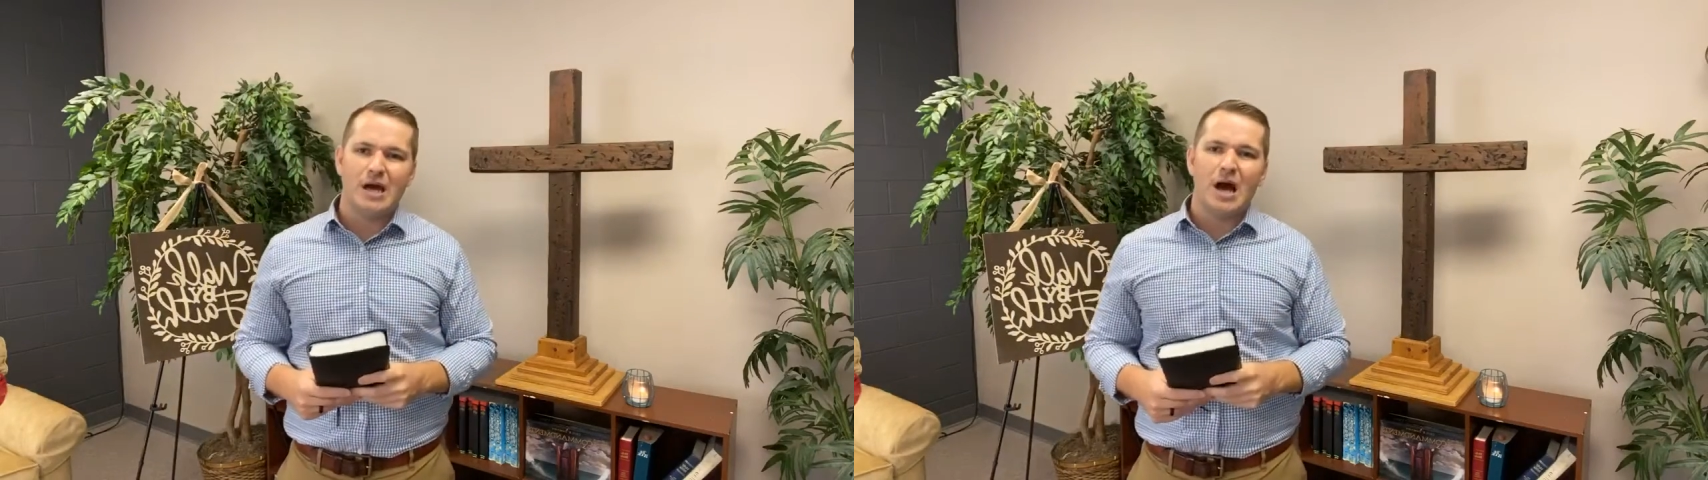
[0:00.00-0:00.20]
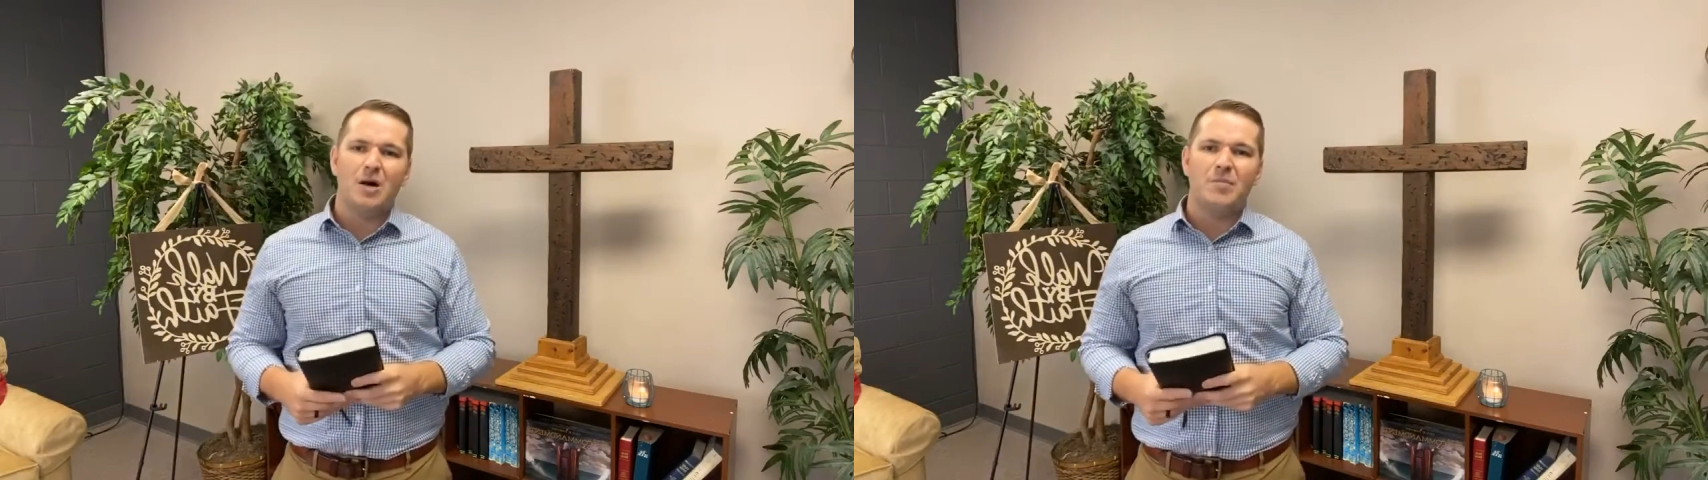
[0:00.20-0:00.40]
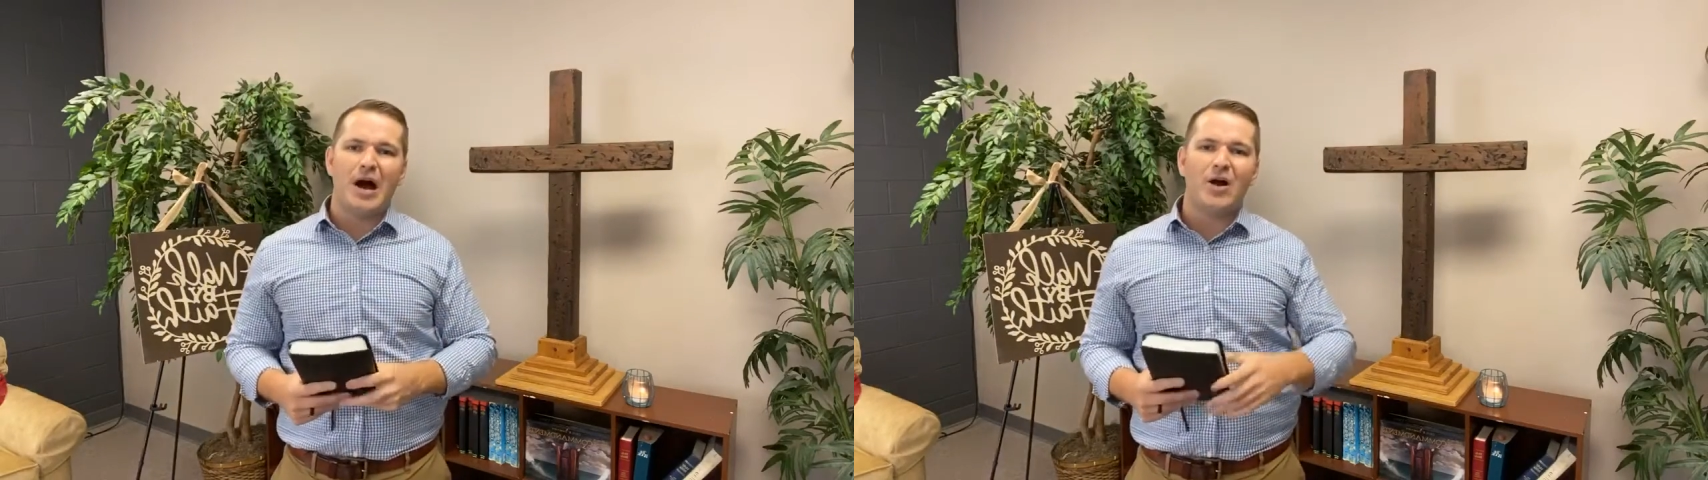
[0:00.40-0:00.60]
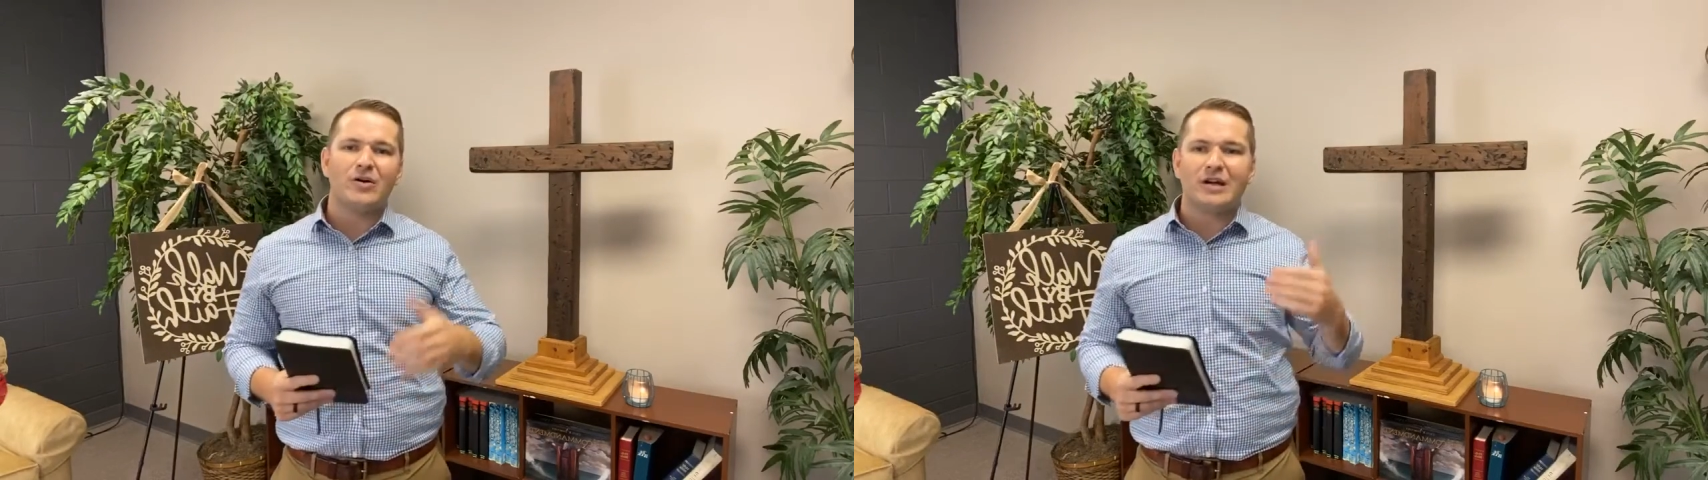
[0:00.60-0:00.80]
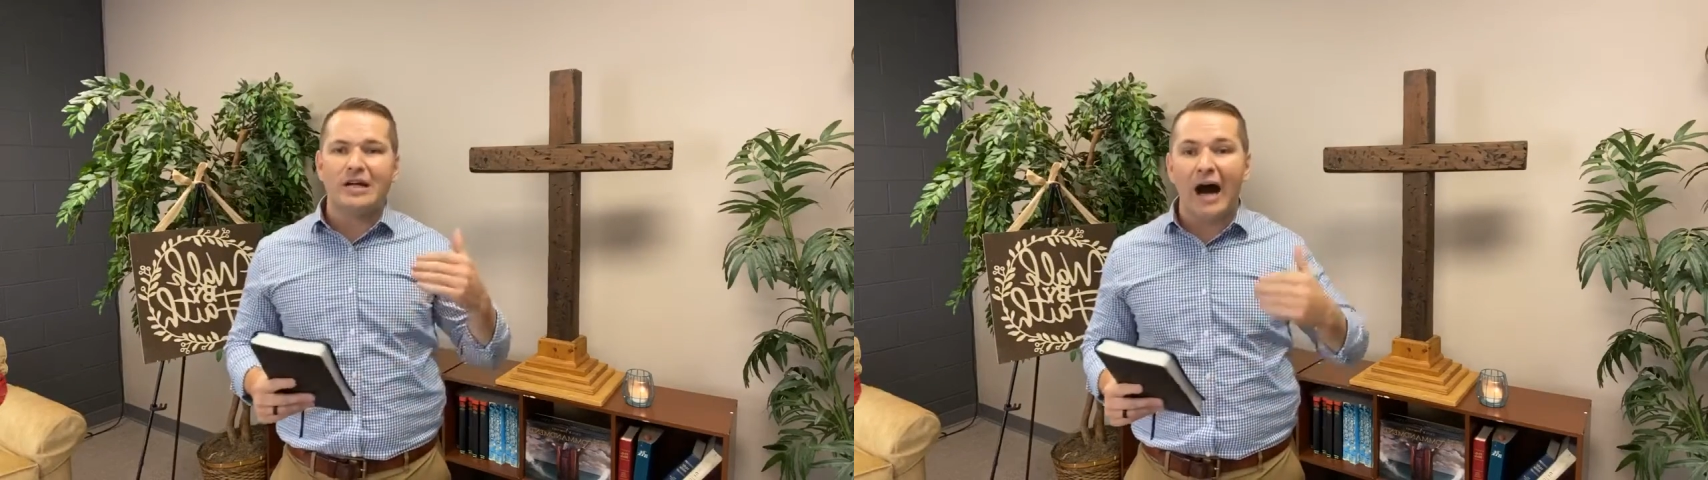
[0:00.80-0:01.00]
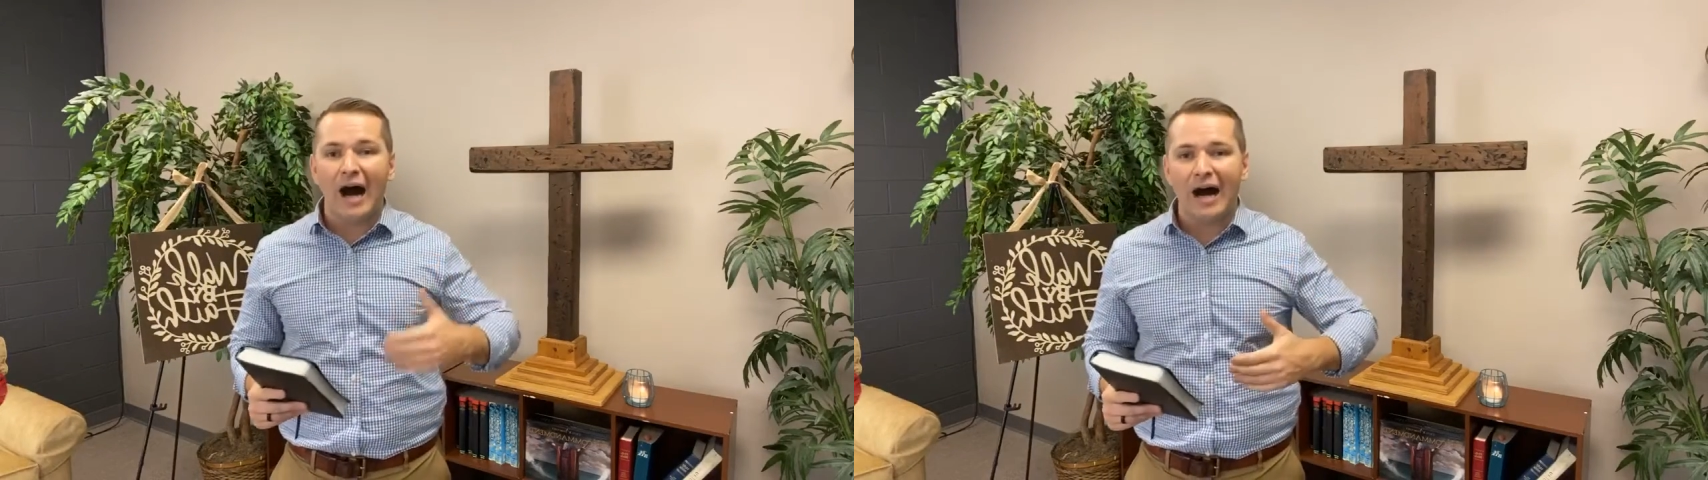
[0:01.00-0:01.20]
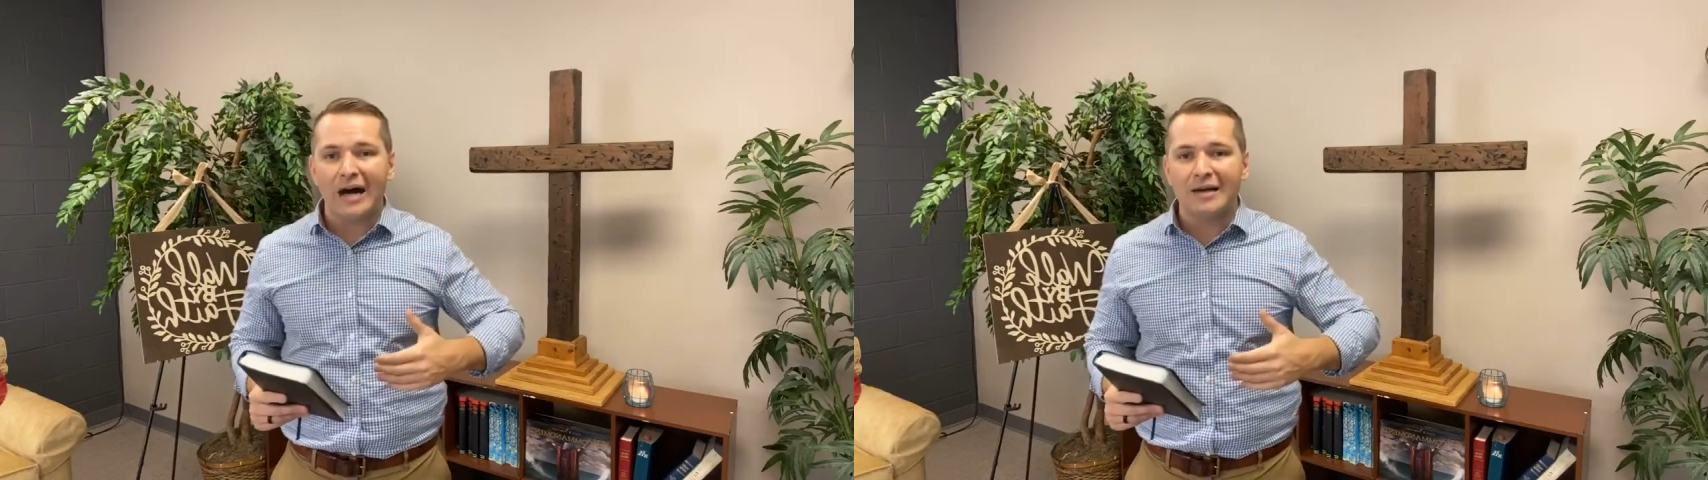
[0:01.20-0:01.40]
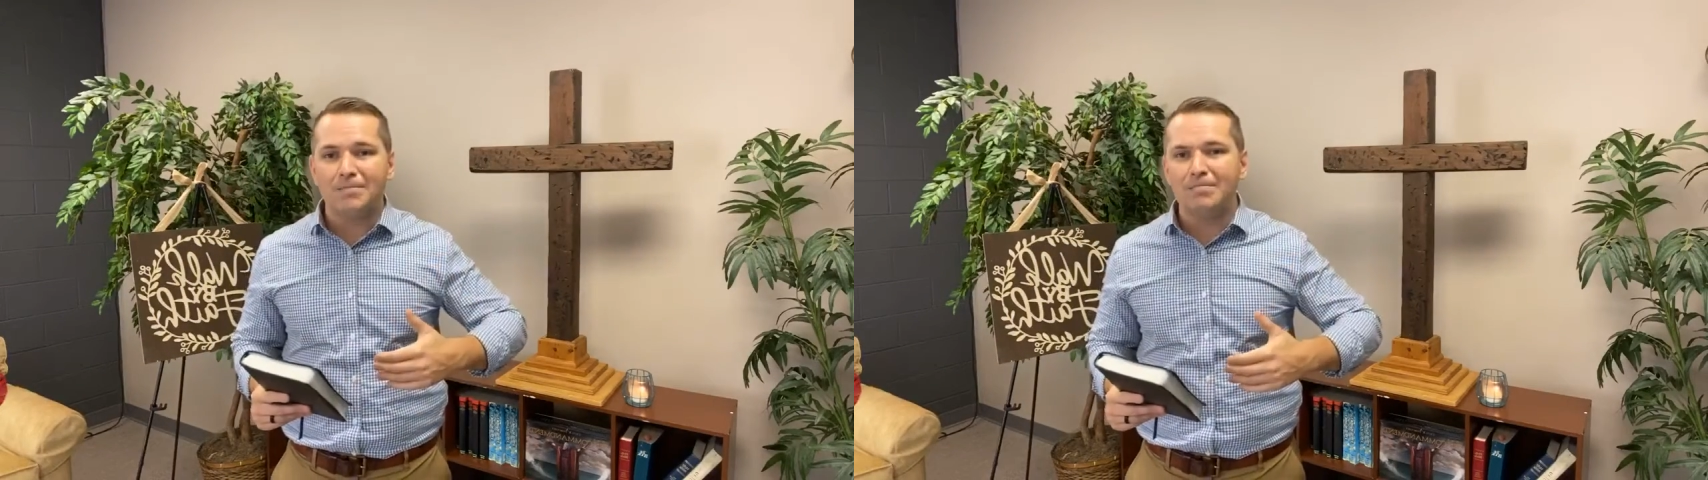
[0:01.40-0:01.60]
about
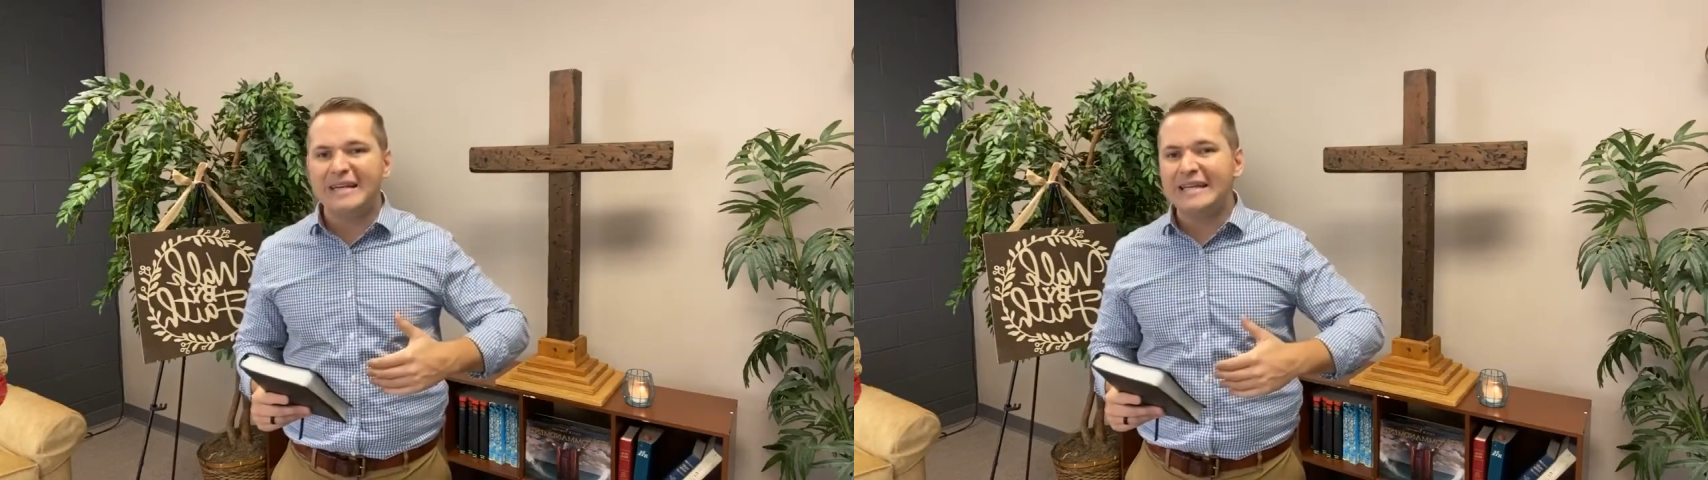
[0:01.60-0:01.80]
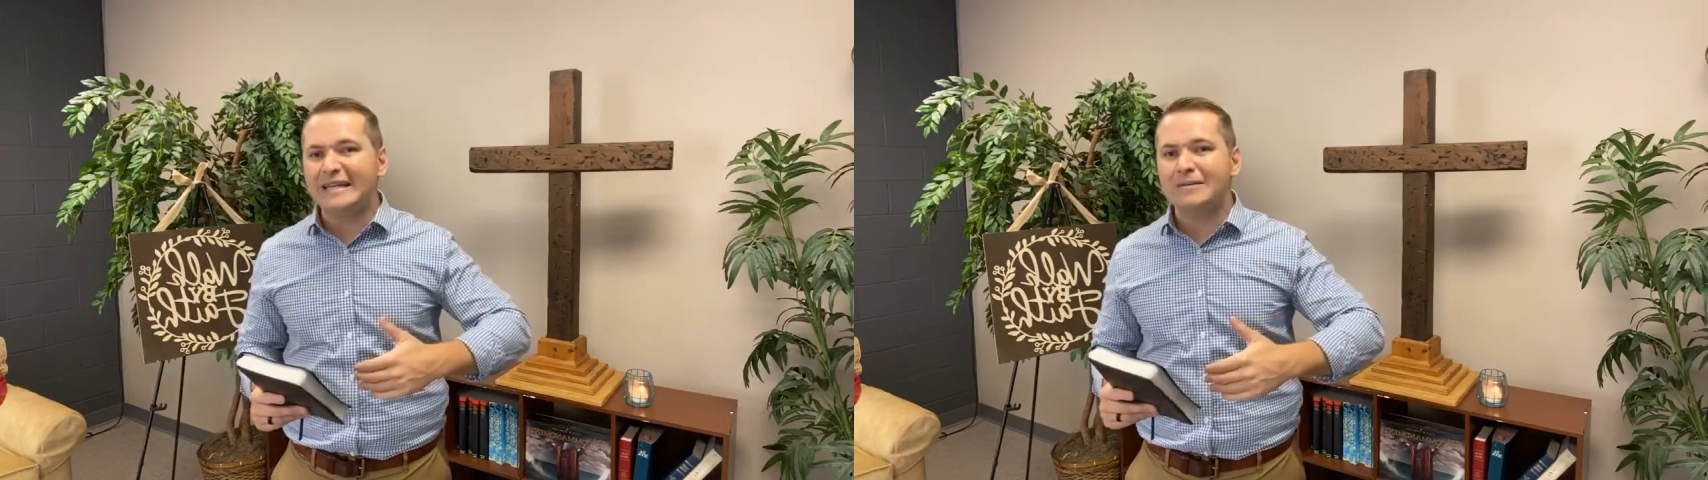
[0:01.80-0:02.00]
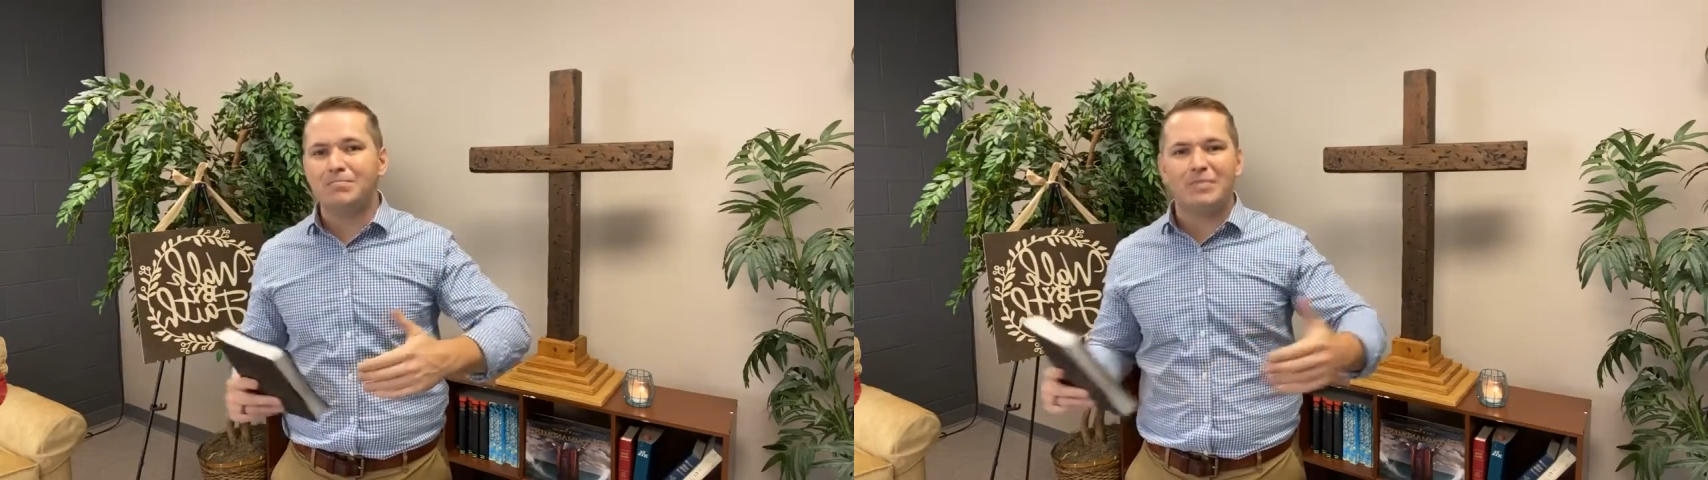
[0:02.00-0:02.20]
God meeting